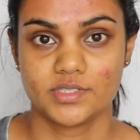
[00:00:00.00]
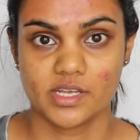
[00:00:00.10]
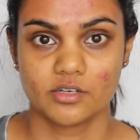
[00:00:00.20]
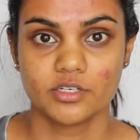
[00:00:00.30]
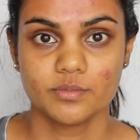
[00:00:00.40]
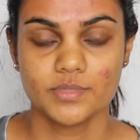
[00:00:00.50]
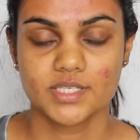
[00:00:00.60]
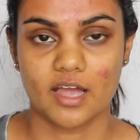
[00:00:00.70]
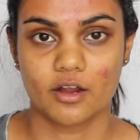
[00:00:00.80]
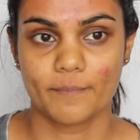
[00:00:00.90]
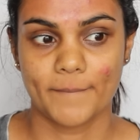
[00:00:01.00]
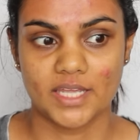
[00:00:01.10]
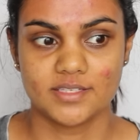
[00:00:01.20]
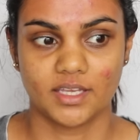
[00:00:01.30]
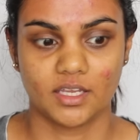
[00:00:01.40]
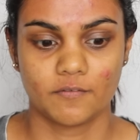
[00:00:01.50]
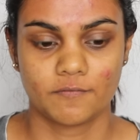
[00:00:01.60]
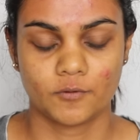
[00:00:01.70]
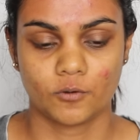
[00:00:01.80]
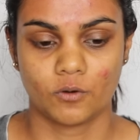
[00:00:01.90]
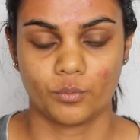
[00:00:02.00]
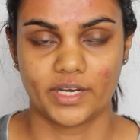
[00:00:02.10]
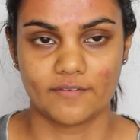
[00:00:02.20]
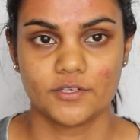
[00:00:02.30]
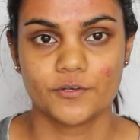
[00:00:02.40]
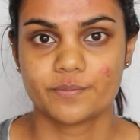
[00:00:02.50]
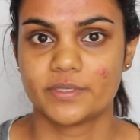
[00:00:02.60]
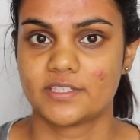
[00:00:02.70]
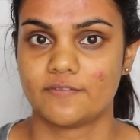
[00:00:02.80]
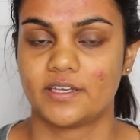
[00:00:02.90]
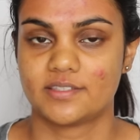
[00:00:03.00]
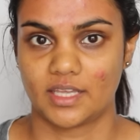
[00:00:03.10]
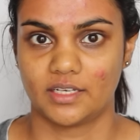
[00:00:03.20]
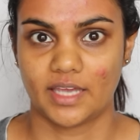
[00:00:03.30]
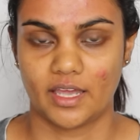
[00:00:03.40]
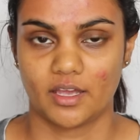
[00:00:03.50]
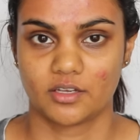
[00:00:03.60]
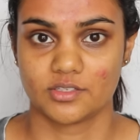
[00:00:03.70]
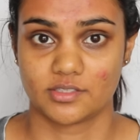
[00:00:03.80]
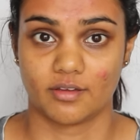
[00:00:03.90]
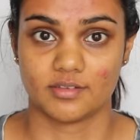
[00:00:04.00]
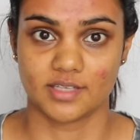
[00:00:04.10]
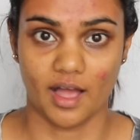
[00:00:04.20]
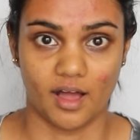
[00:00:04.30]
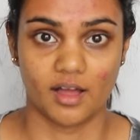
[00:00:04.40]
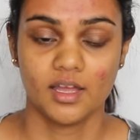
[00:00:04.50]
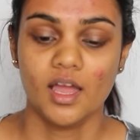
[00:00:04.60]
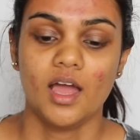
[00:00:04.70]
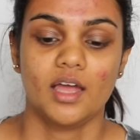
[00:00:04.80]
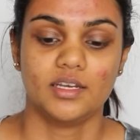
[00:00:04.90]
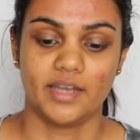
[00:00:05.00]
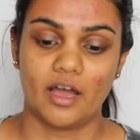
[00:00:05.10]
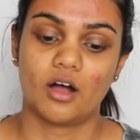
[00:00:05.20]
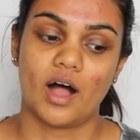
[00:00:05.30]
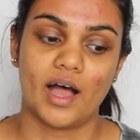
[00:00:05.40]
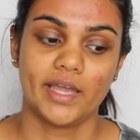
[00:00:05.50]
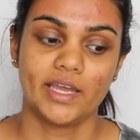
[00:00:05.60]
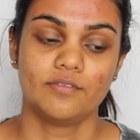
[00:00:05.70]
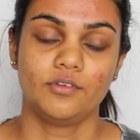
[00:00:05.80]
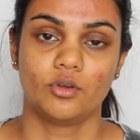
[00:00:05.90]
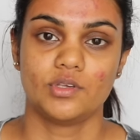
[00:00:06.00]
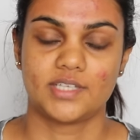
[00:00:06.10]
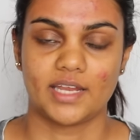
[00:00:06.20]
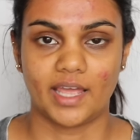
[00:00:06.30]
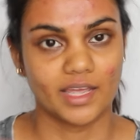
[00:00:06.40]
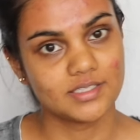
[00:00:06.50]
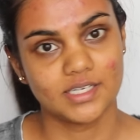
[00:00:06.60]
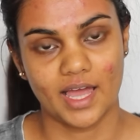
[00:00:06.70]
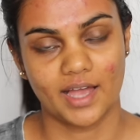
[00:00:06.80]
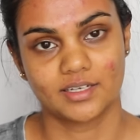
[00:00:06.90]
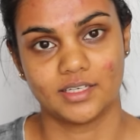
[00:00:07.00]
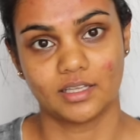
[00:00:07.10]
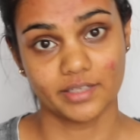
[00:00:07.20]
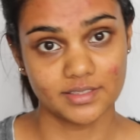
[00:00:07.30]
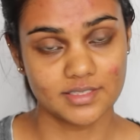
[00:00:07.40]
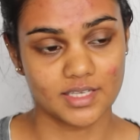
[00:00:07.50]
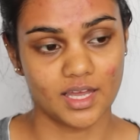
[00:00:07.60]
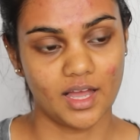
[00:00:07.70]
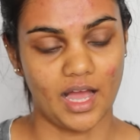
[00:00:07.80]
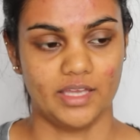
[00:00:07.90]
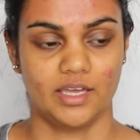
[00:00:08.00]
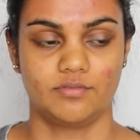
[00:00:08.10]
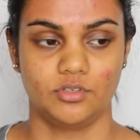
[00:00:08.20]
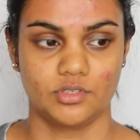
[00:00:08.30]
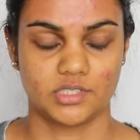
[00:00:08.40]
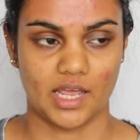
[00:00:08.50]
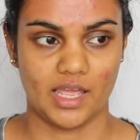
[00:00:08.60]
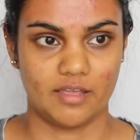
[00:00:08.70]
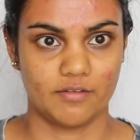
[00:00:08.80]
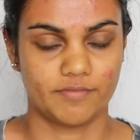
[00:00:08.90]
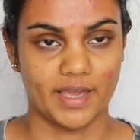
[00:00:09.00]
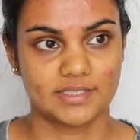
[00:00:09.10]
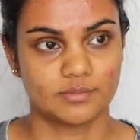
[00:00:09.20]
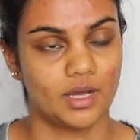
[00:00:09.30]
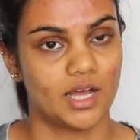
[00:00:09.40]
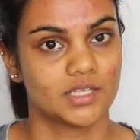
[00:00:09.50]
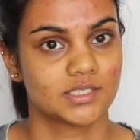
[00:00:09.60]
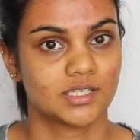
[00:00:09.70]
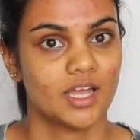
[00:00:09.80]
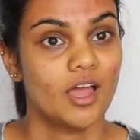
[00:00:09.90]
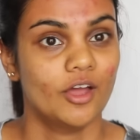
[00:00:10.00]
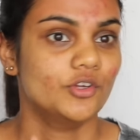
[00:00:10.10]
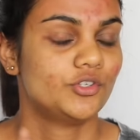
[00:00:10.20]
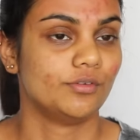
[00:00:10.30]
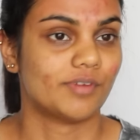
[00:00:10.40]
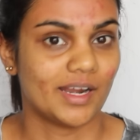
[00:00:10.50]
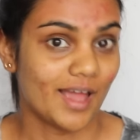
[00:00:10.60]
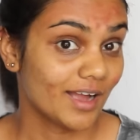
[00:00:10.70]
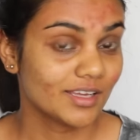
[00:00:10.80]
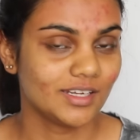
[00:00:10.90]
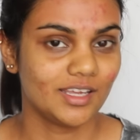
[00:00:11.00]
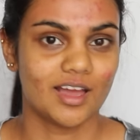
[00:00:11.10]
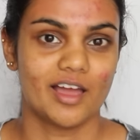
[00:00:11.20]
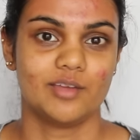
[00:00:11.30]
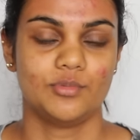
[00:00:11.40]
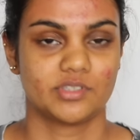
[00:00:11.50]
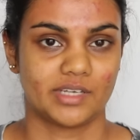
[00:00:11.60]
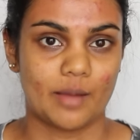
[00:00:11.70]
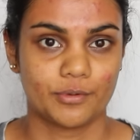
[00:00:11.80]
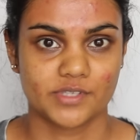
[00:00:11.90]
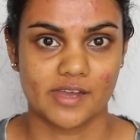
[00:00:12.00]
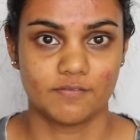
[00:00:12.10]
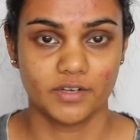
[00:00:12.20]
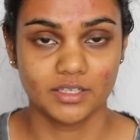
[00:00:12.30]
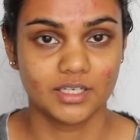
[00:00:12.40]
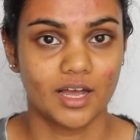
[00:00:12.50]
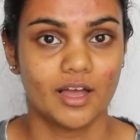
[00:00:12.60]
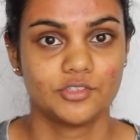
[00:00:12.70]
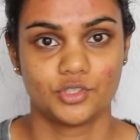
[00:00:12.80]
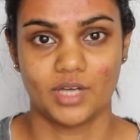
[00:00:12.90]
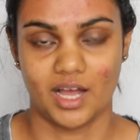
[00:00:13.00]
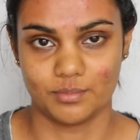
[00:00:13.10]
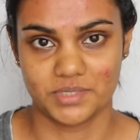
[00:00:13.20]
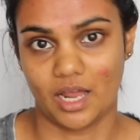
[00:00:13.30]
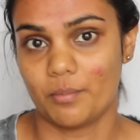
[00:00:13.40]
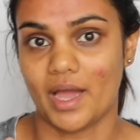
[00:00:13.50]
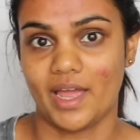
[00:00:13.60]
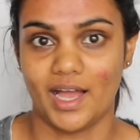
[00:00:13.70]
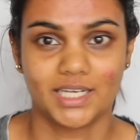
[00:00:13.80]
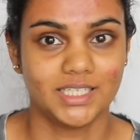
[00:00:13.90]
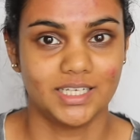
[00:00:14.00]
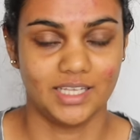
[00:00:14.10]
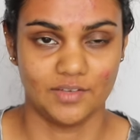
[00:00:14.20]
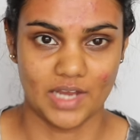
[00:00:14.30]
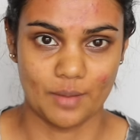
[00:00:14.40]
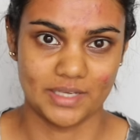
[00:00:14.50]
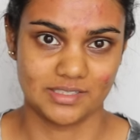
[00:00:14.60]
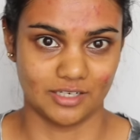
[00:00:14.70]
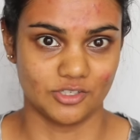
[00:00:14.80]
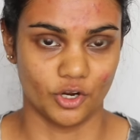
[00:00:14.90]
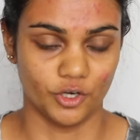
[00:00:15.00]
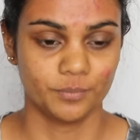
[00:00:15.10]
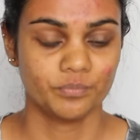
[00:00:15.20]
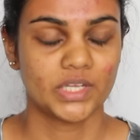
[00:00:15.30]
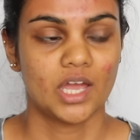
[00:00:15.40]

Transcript: serums are amazing for whatever your specific skincare concerns are. Now, I have used an anti-acne cleanser. I have used a face mask to fight acne. I am using apple cider vinegar to calm down my acne and even out my skin tone.